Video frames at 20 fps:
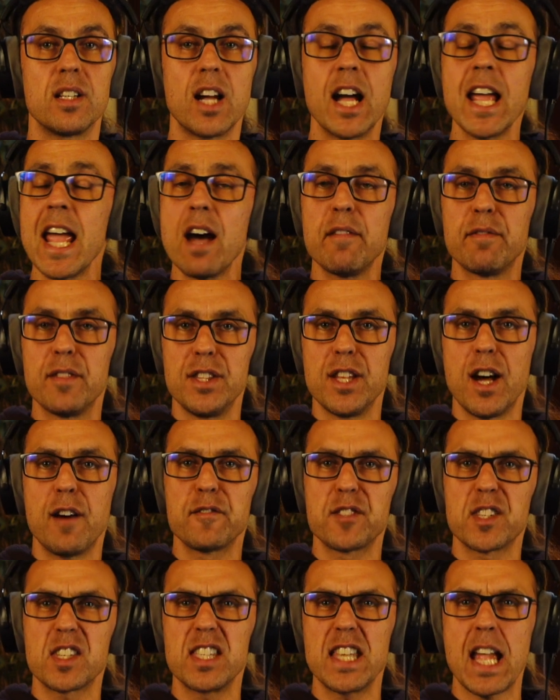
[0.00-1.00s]
I have enough
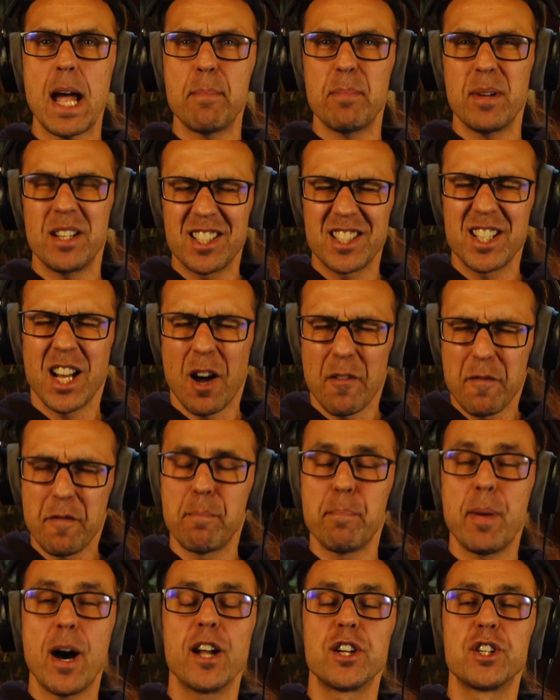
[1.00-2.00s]
snap and
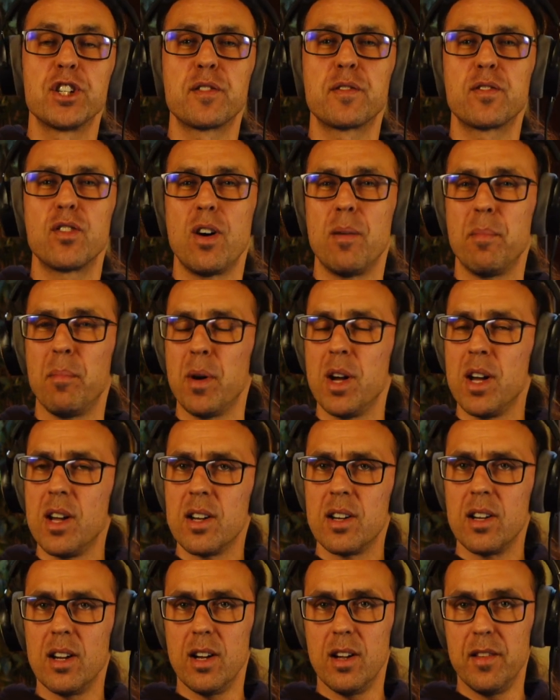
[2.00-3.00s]
enough punch from
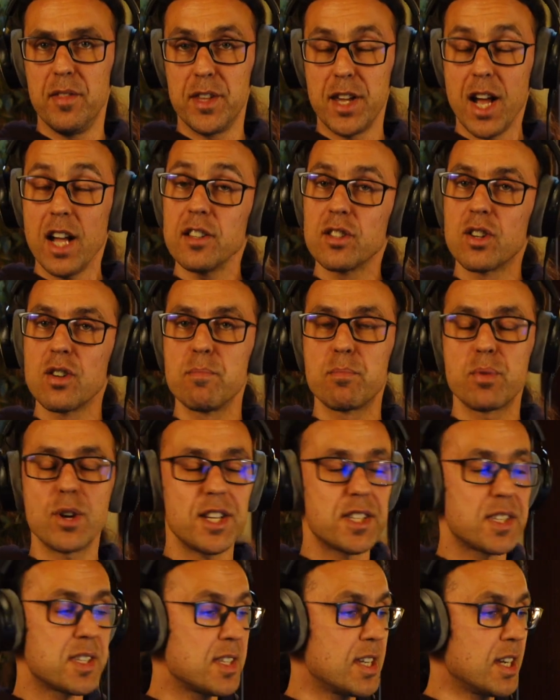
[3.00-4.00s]
the
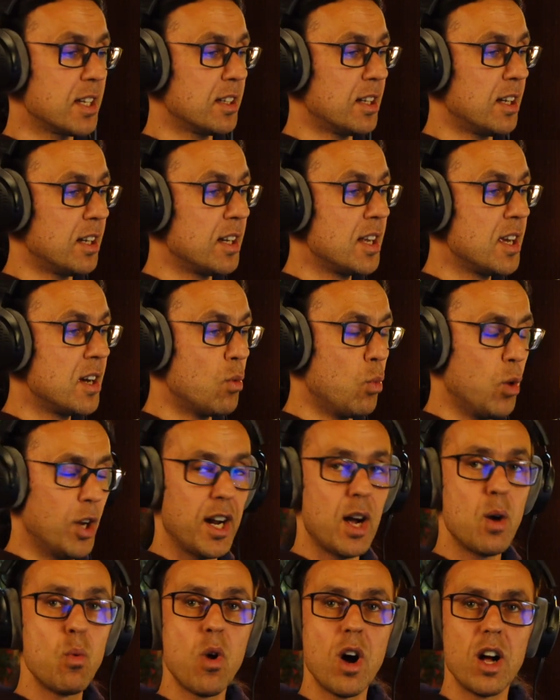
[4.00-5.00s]
uncompressed signal. What
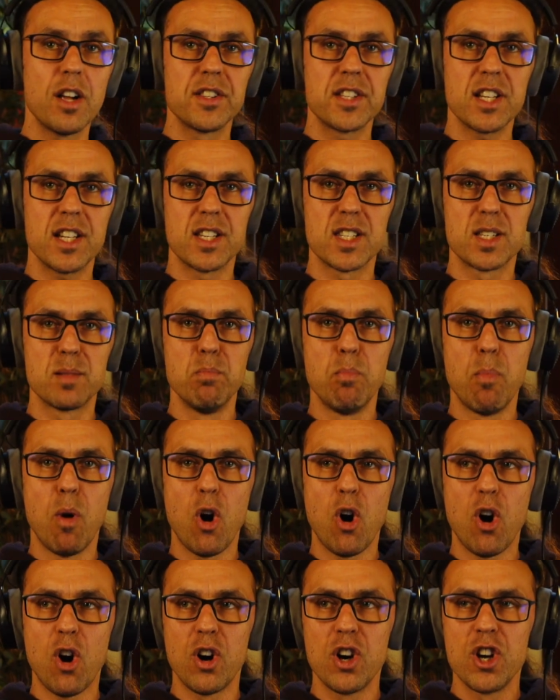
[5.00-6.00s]
I want is
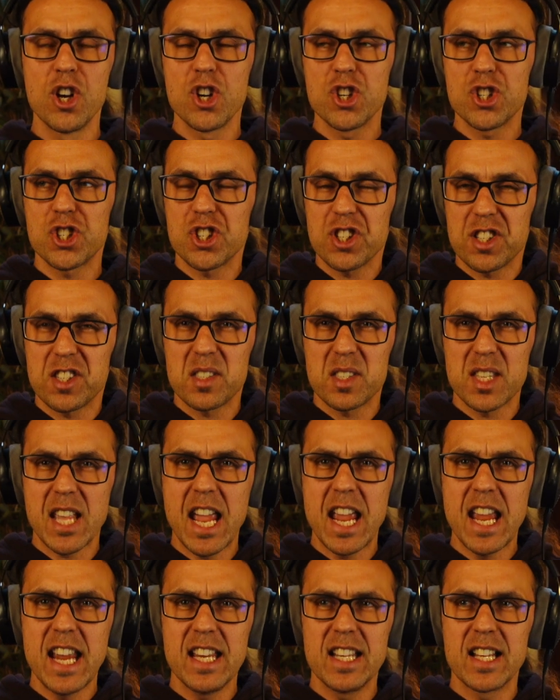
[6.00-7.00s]
more
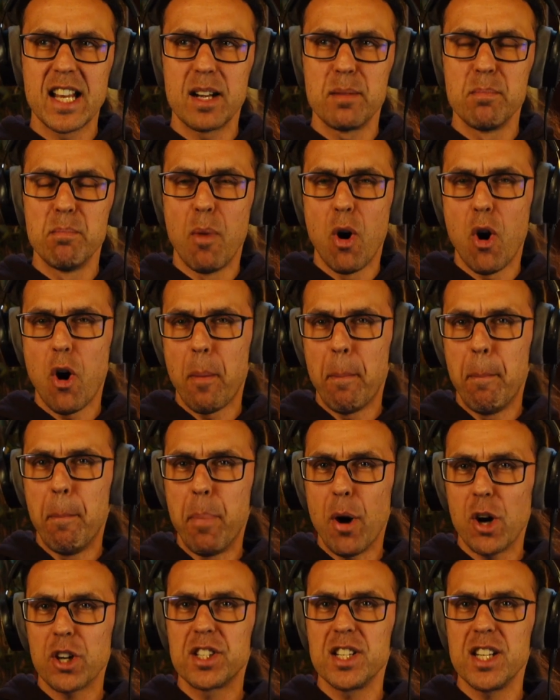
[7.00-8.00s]
sustain and more
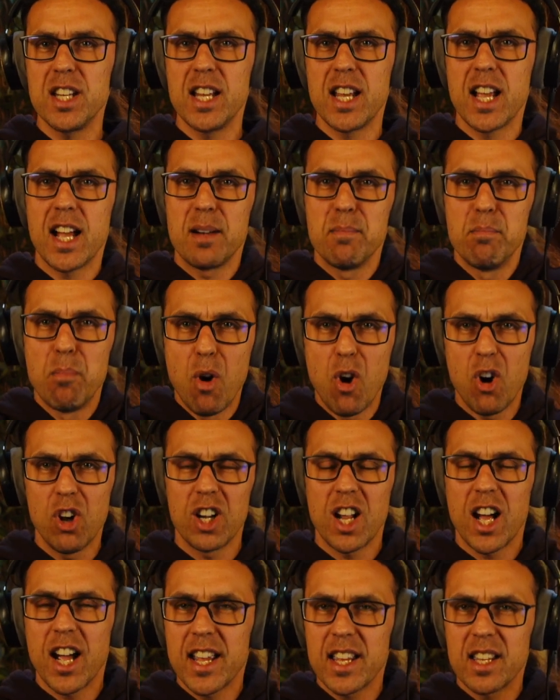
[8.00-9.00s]
body and more
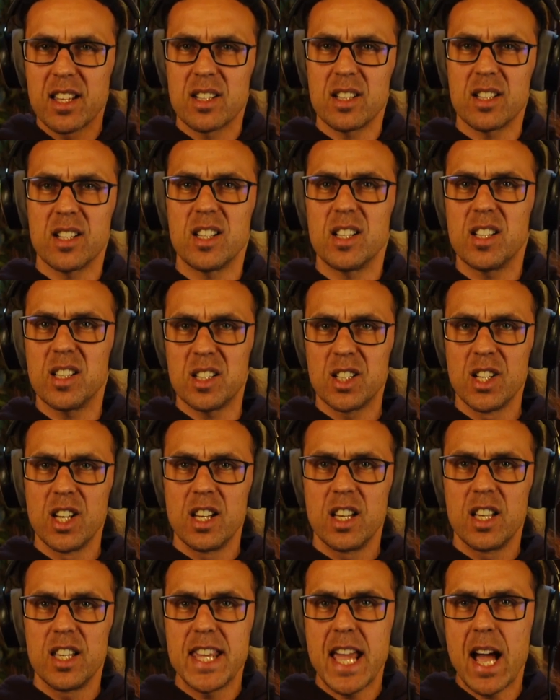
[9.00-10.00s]
like
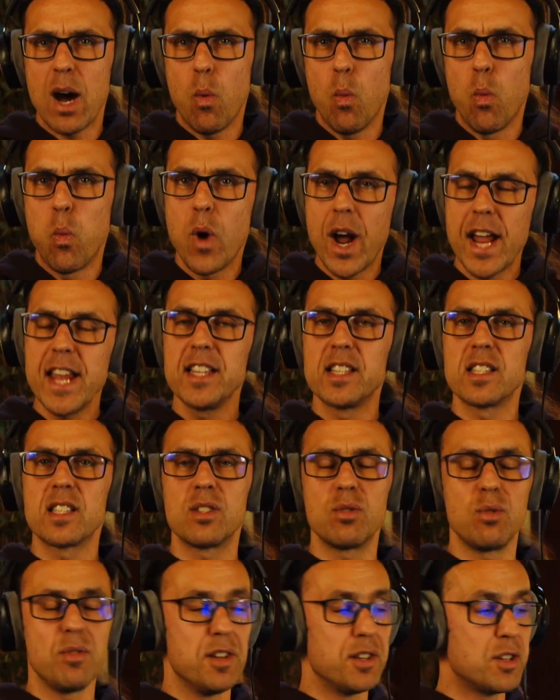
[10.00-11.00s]
weight
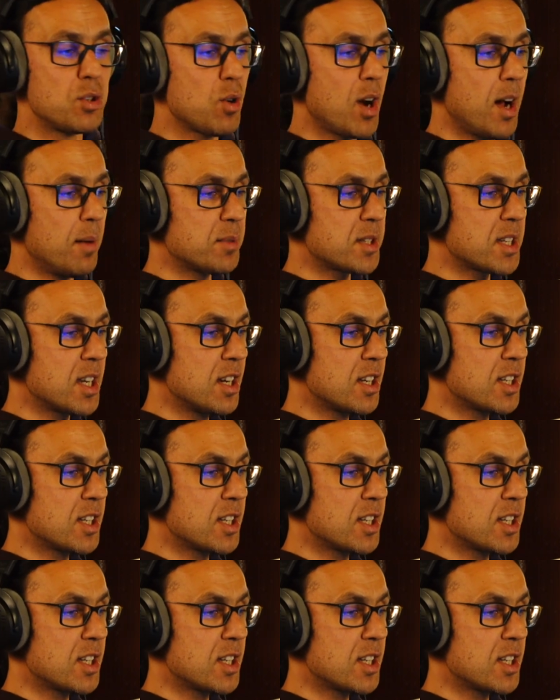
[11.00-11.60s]
to the drums.